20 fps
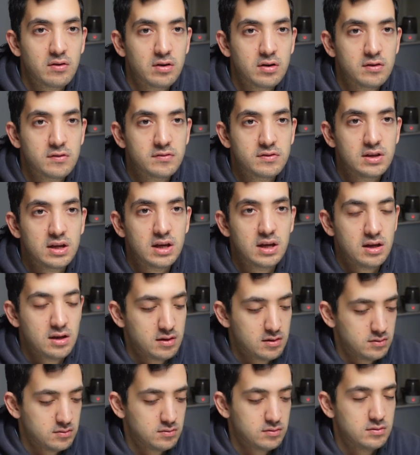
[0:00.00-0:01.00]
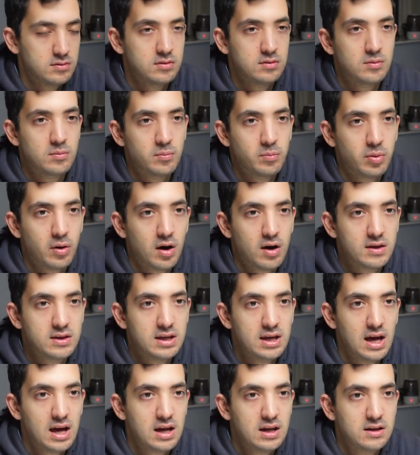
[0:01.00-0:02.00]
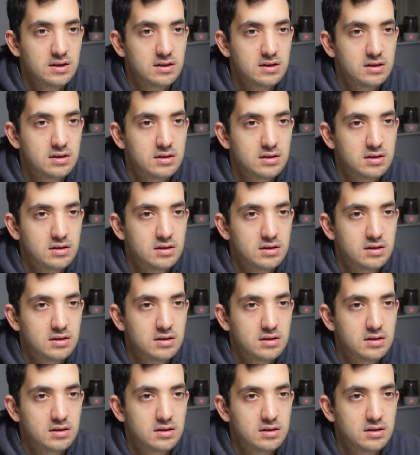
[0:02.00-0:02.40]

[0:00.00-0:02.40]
rid of the part at the end